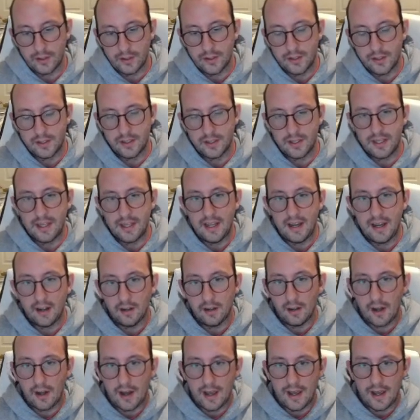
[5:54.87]
C L
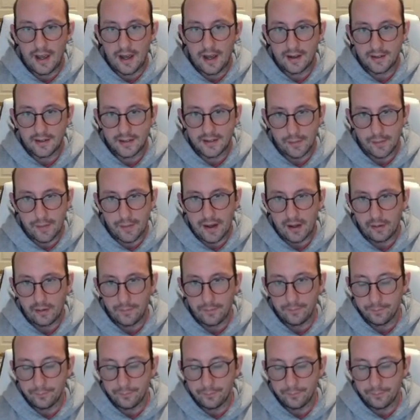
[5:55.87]
I X M L.